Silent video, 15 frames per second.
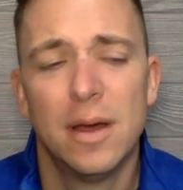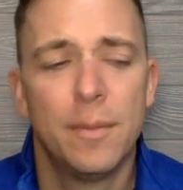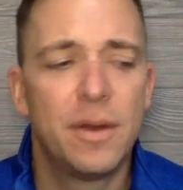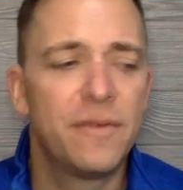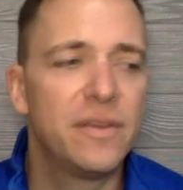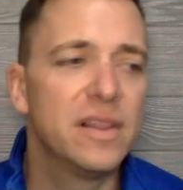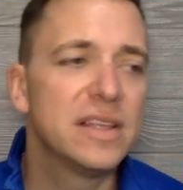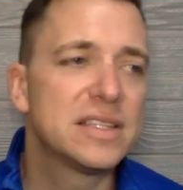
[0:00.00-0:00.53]

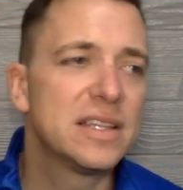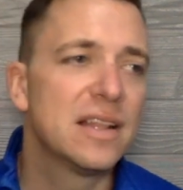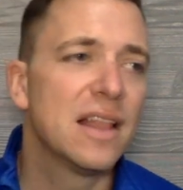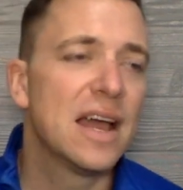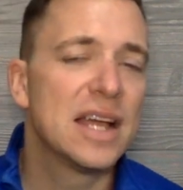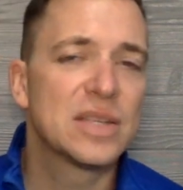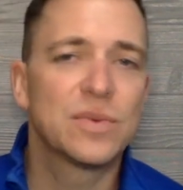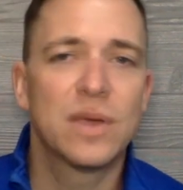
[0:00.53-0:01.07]
But if you listened to
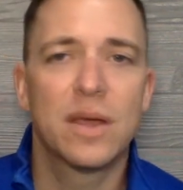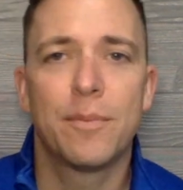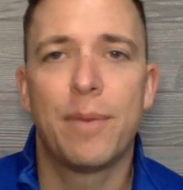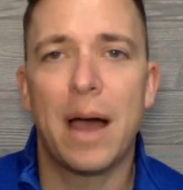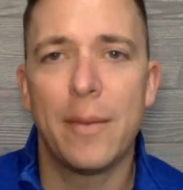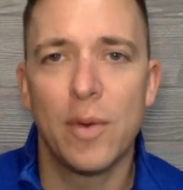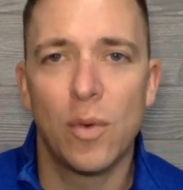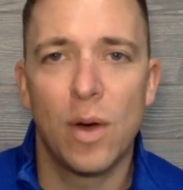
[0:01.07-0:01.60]
last week,
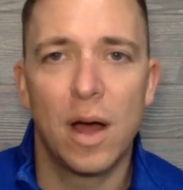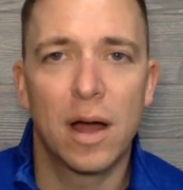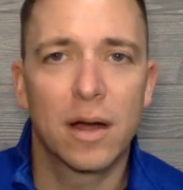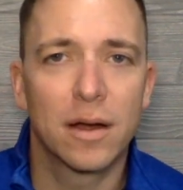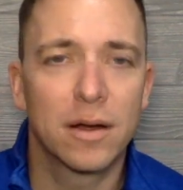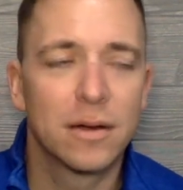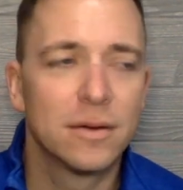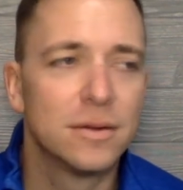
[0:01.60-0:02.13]
Bobby
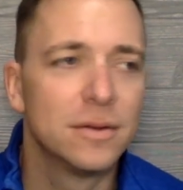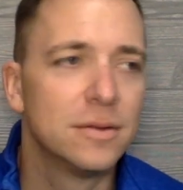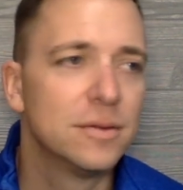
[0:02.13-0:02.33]
Walker,